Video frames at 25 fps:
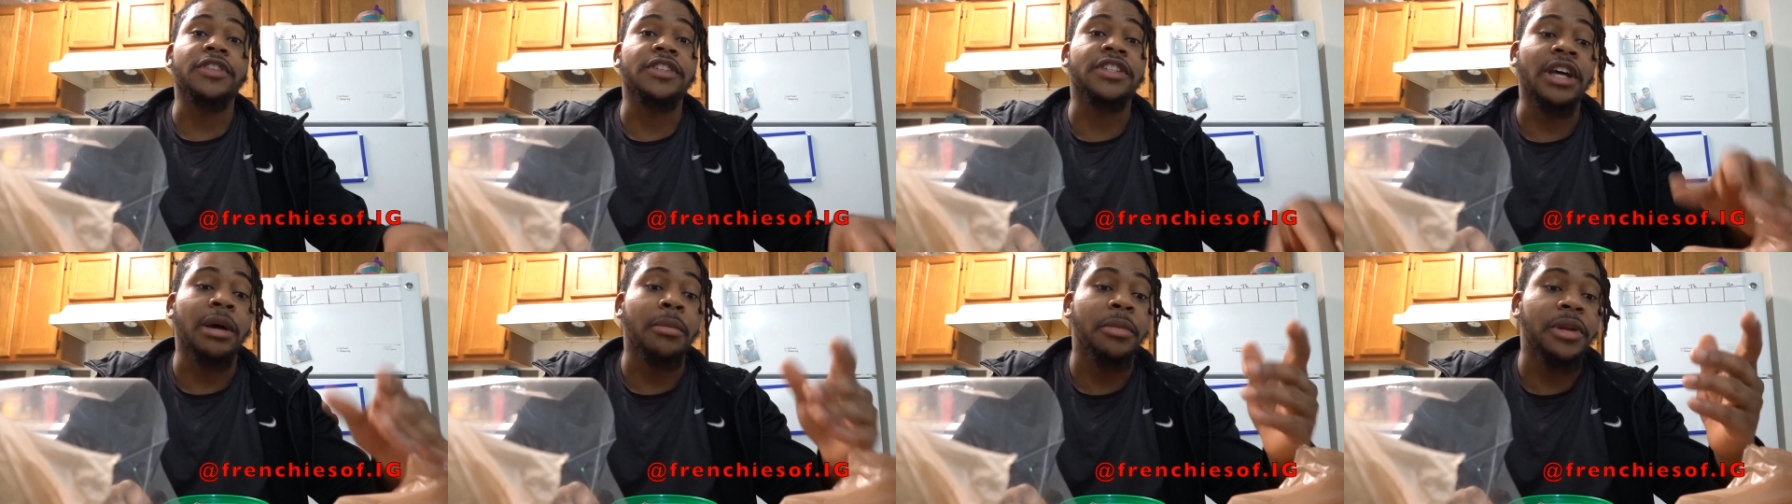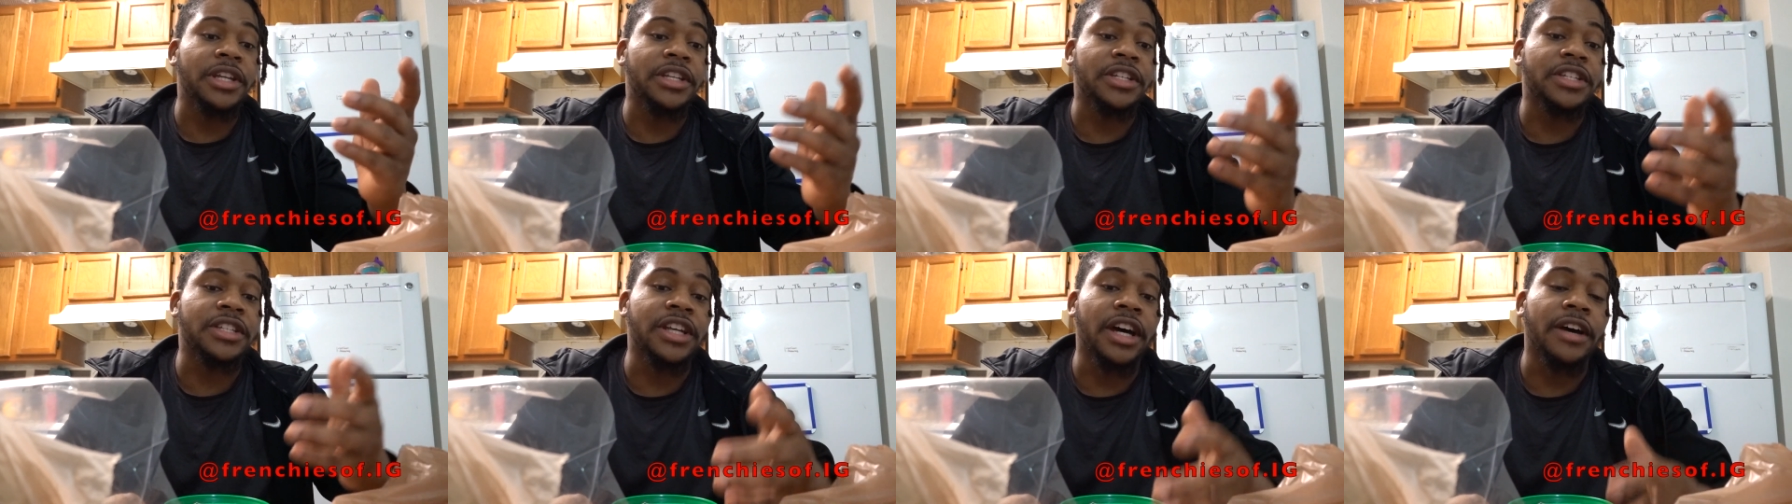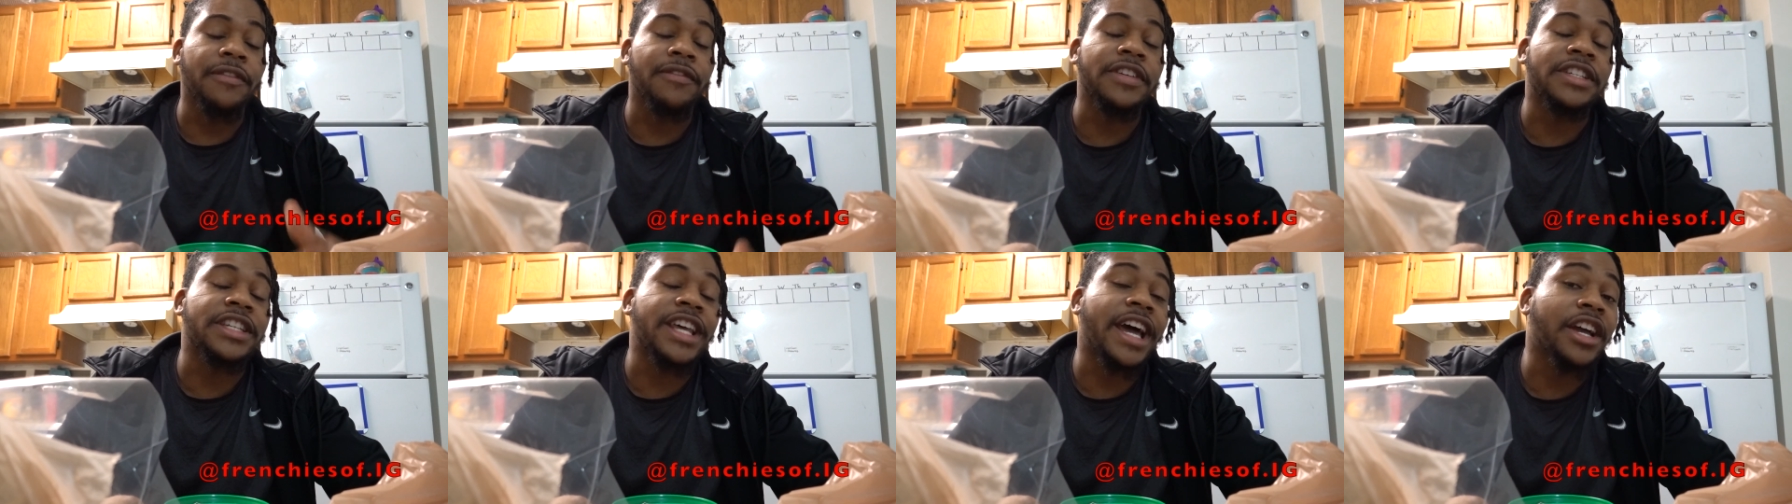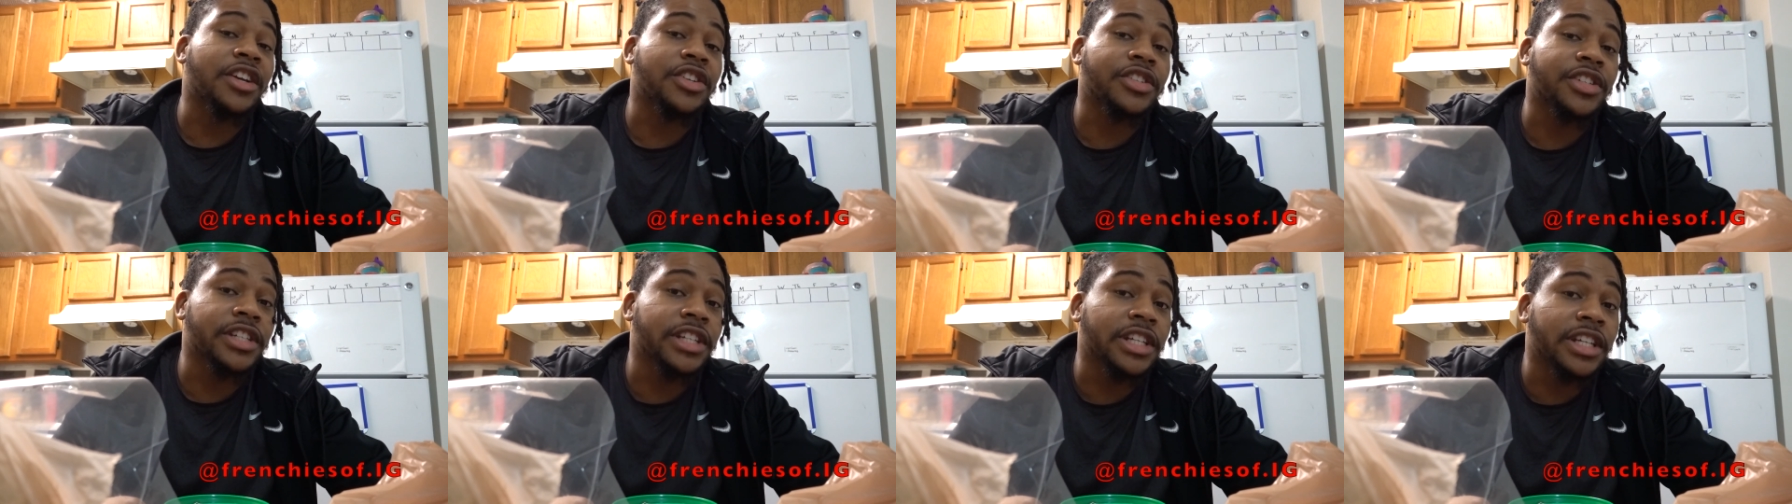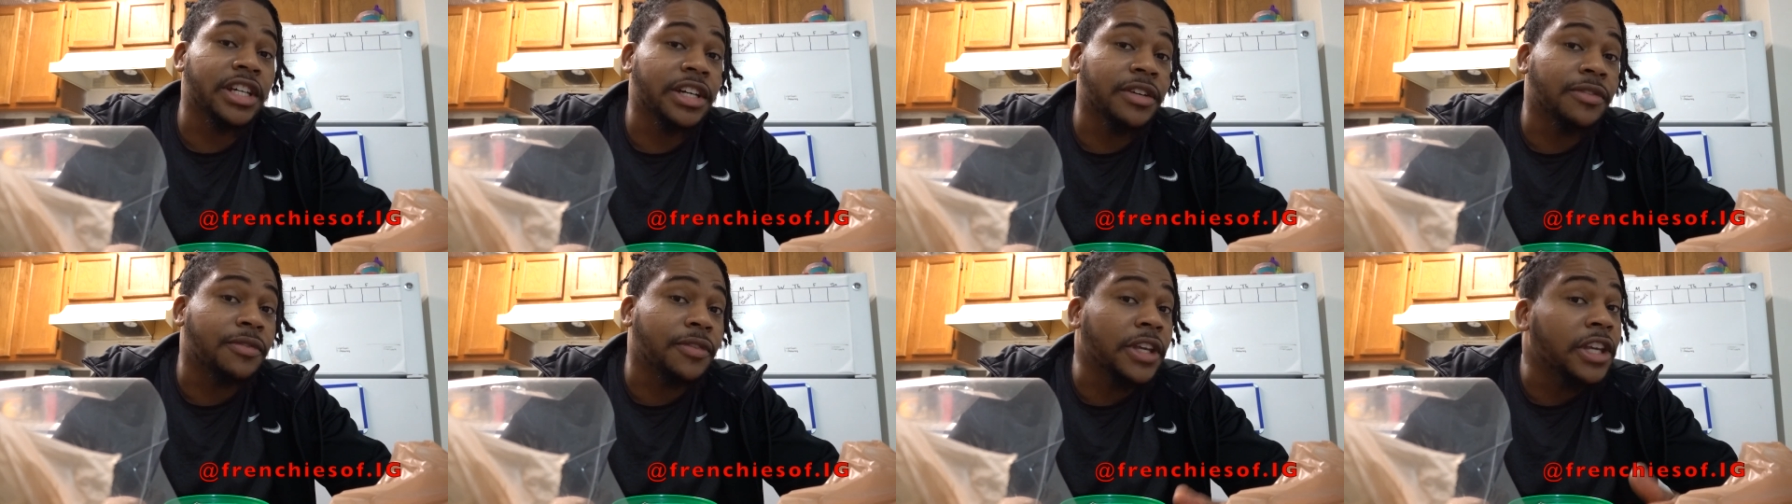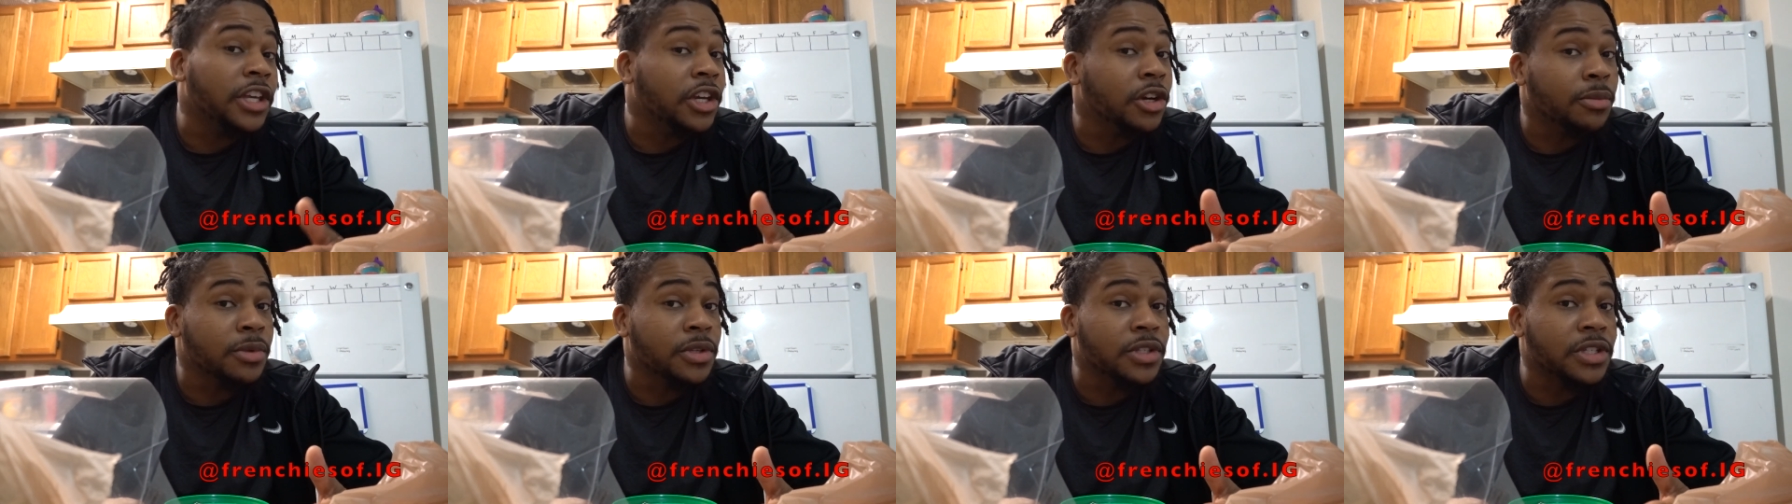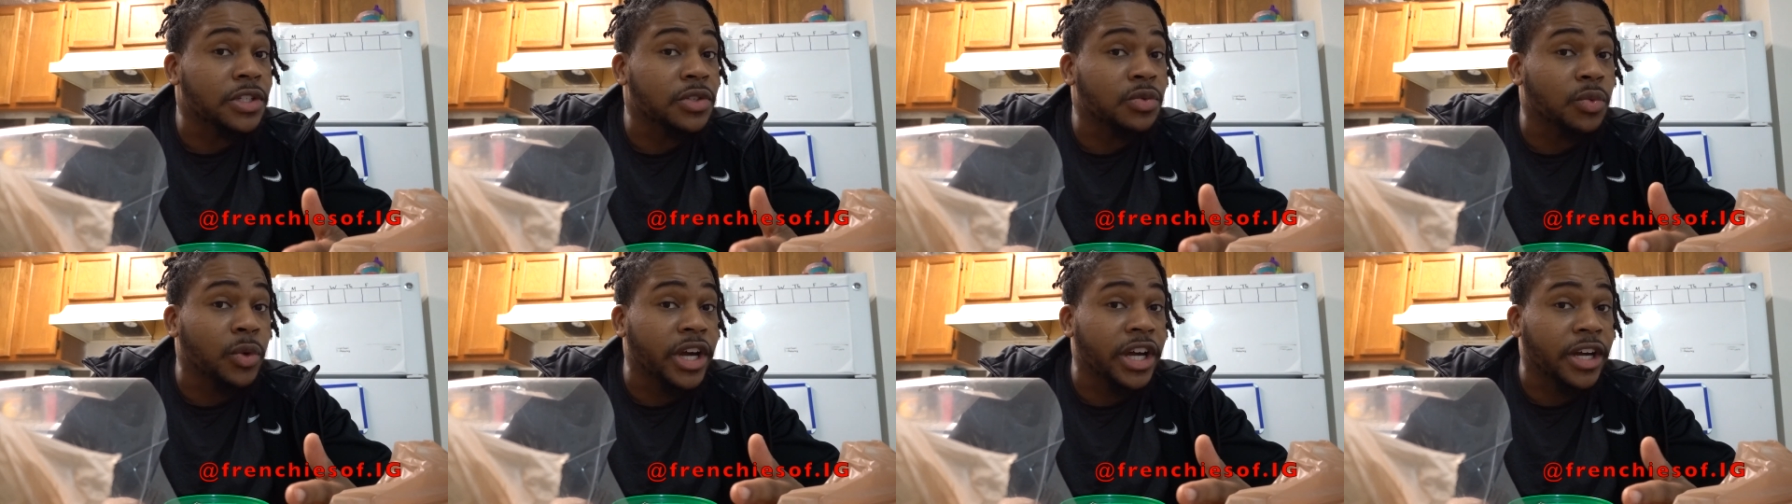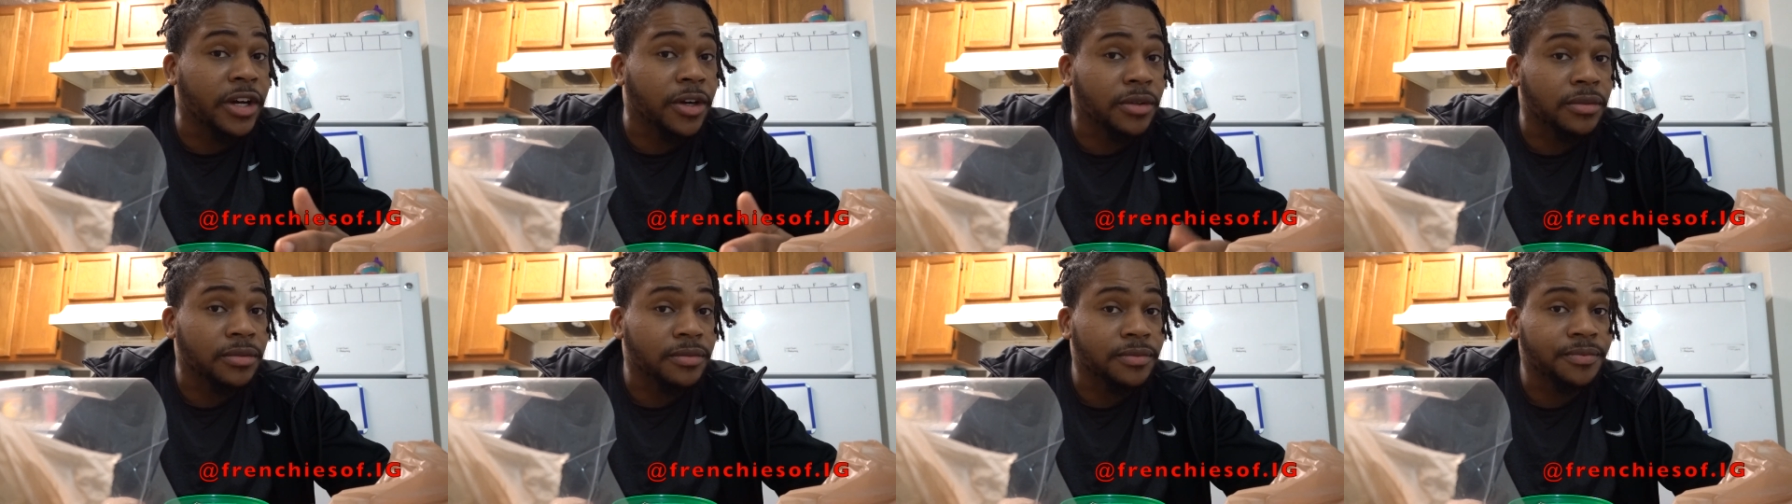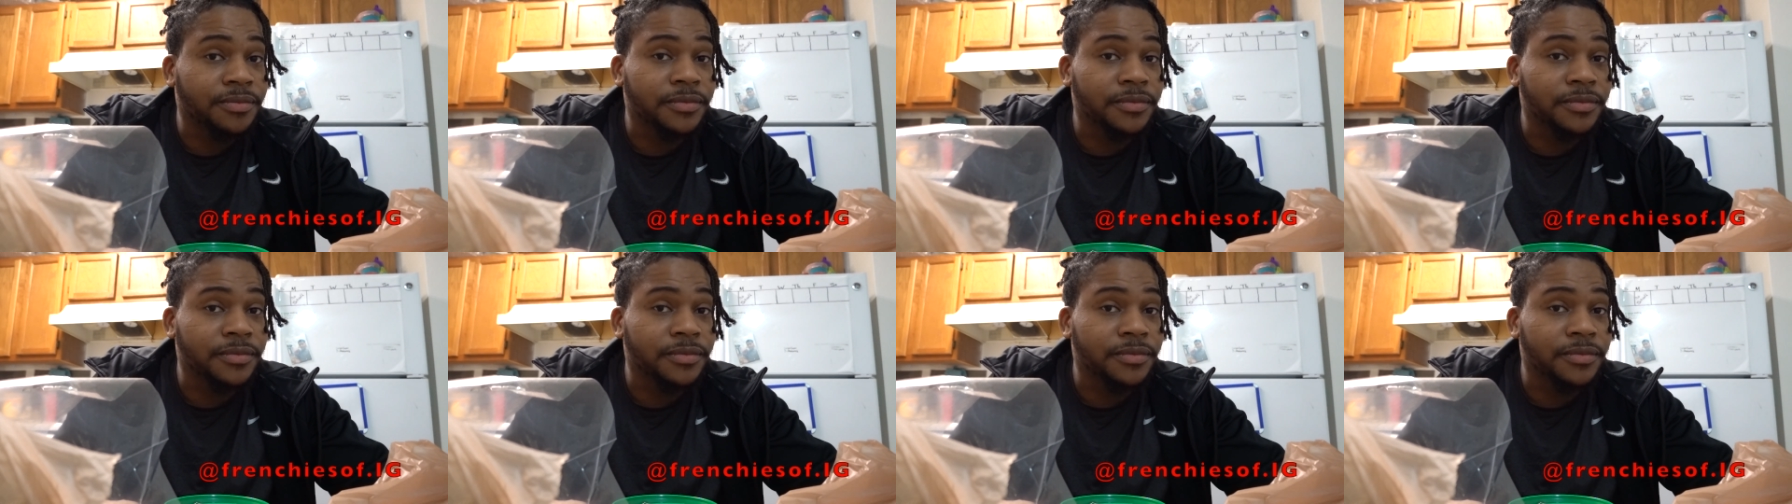Some of this stuff is actually good for humans as well.